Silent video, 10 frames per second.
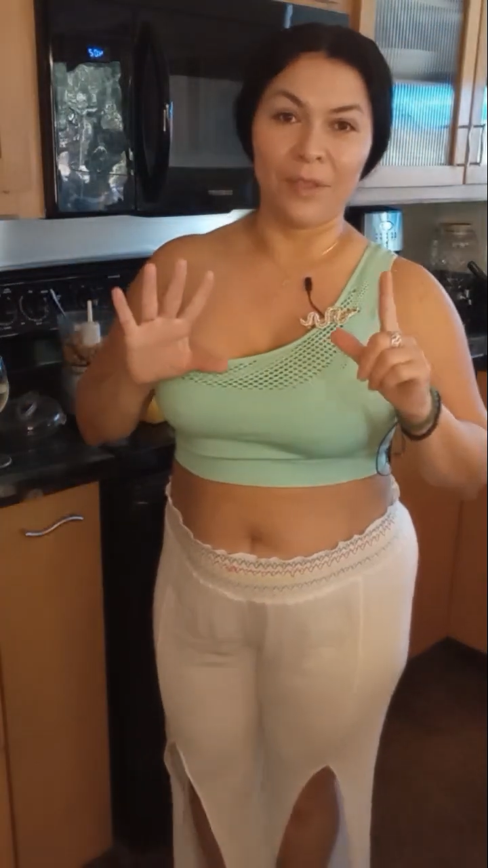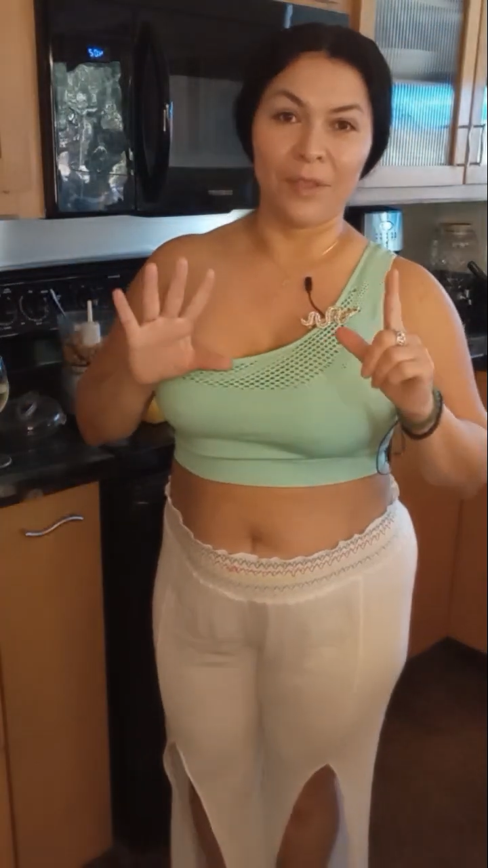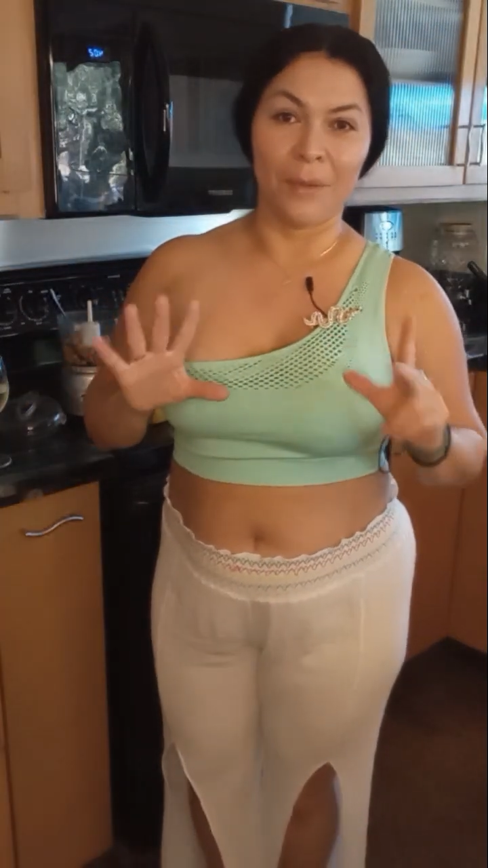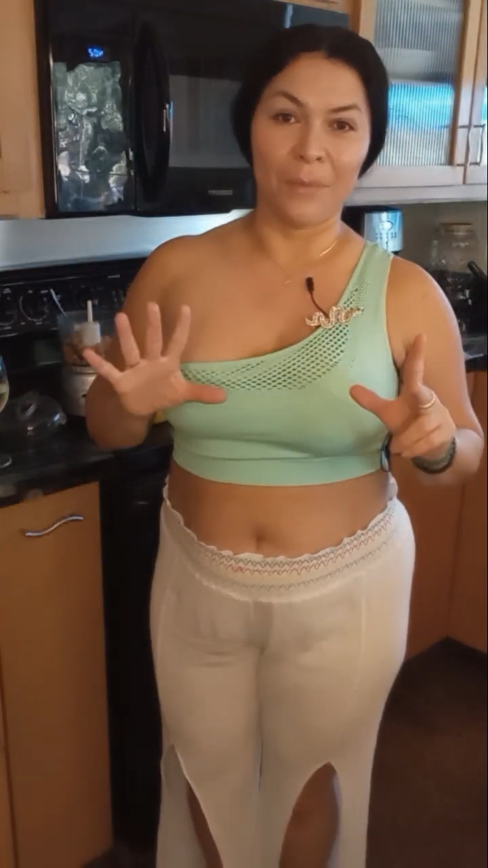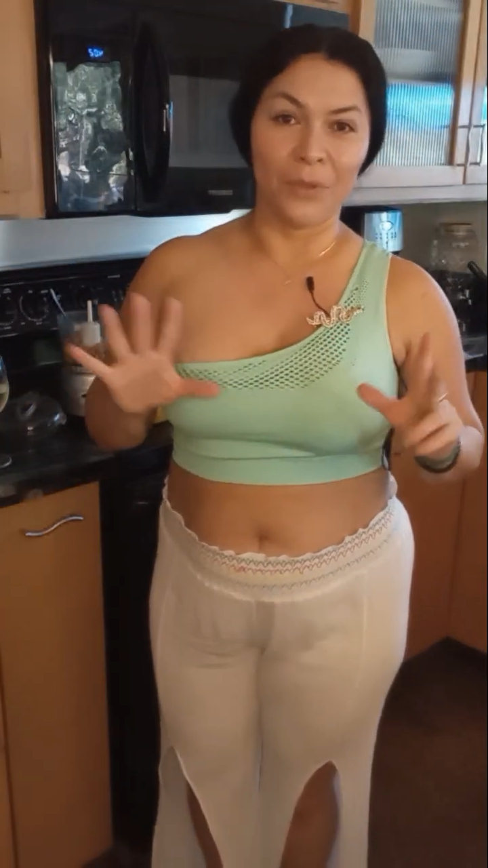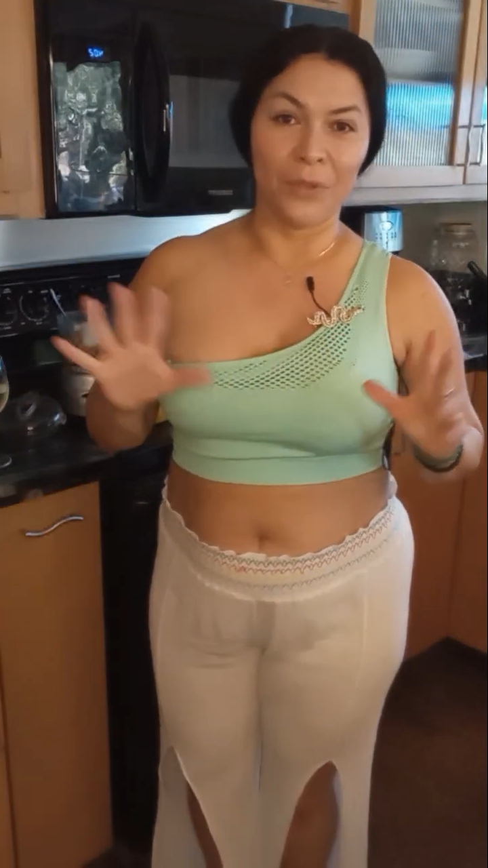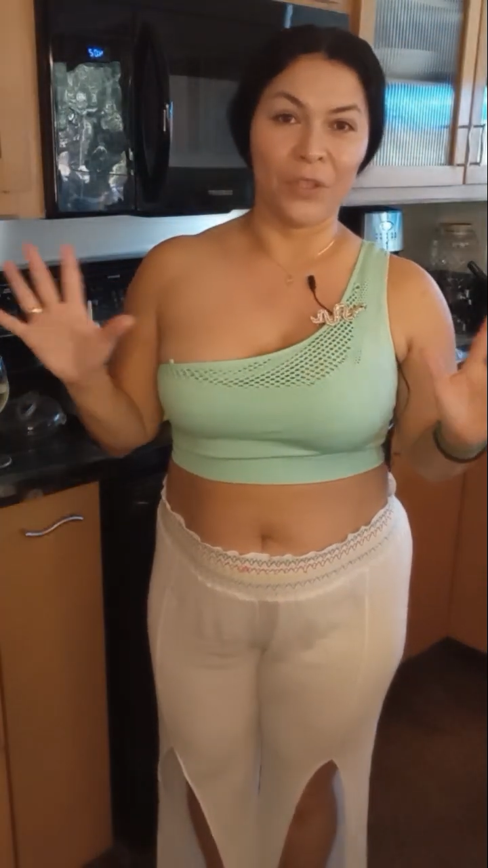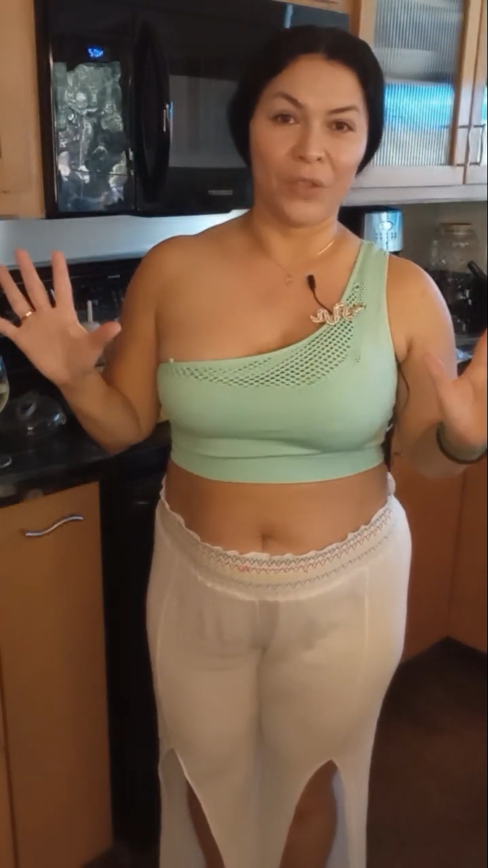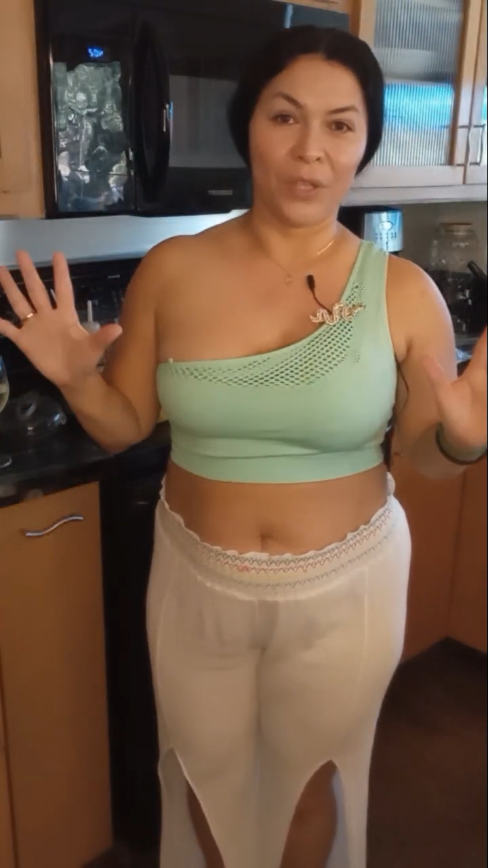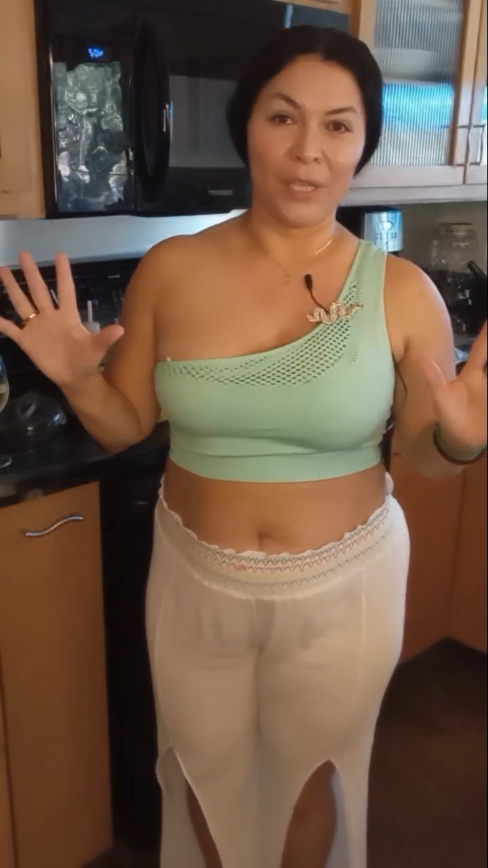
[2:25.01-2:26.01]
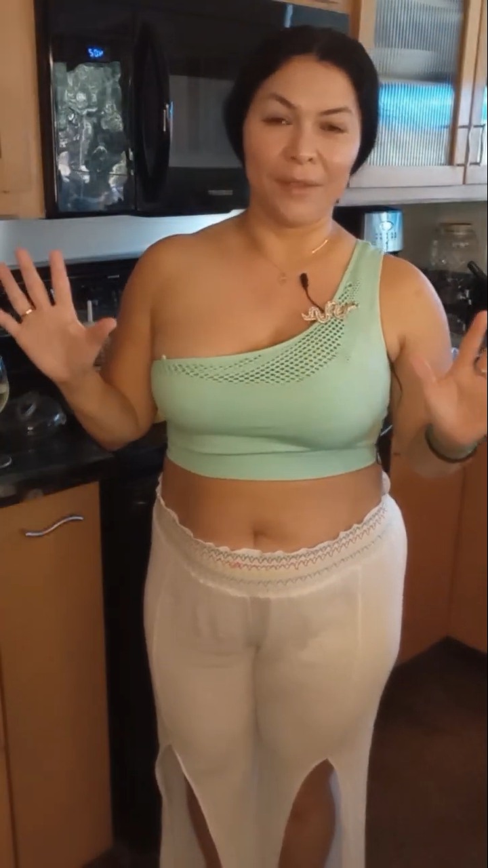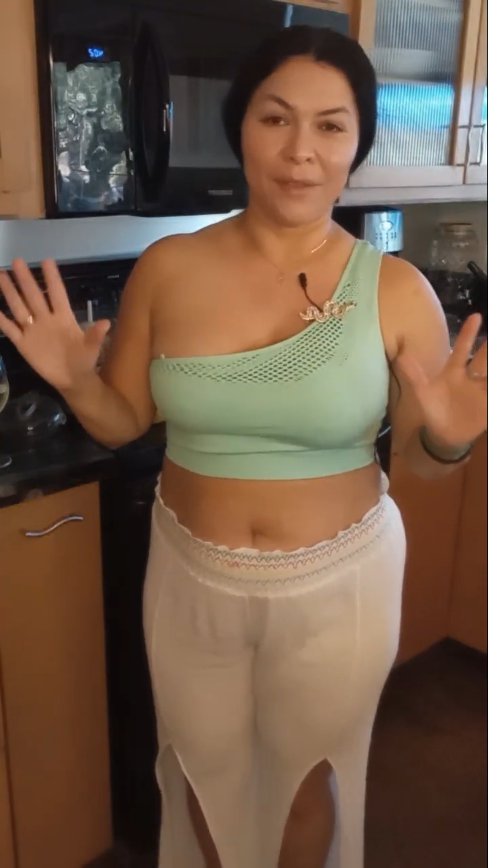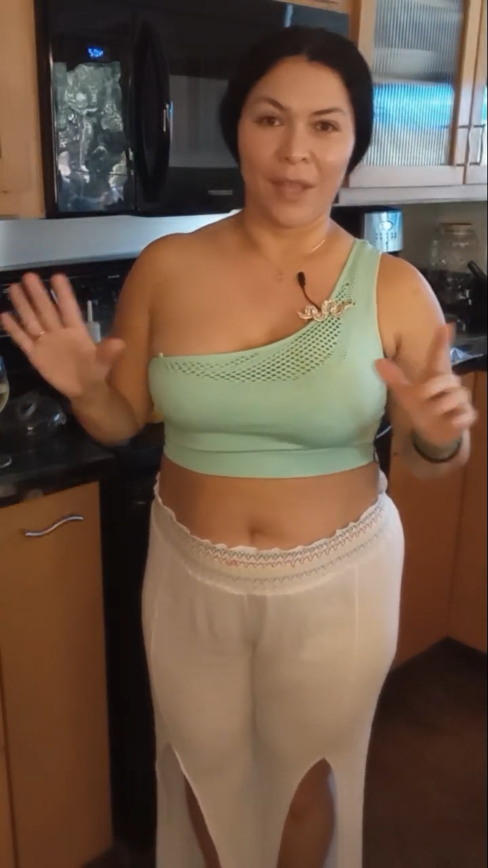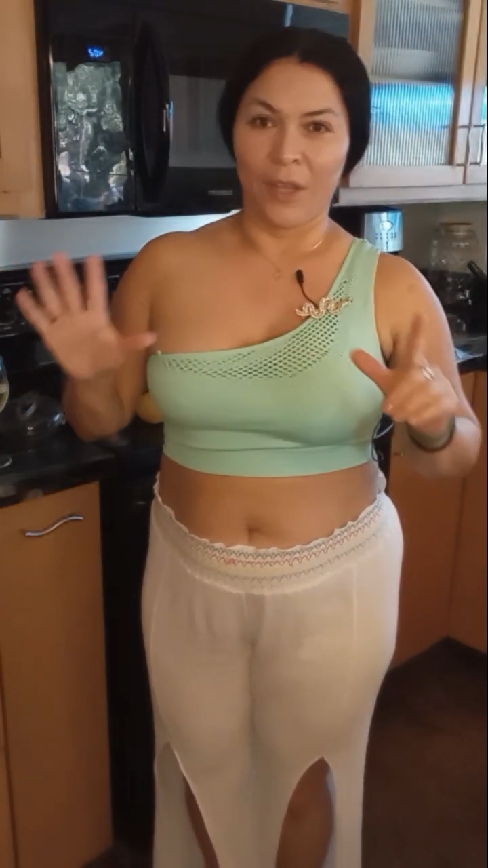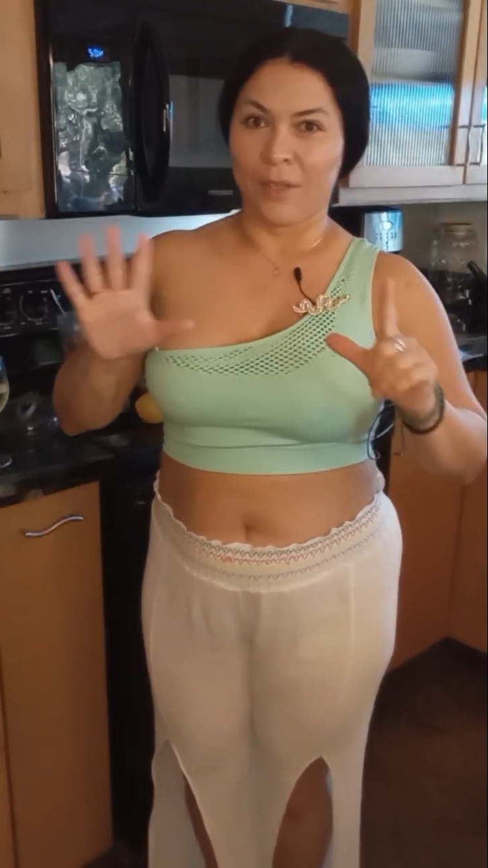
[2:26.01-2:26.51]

simple ingredients.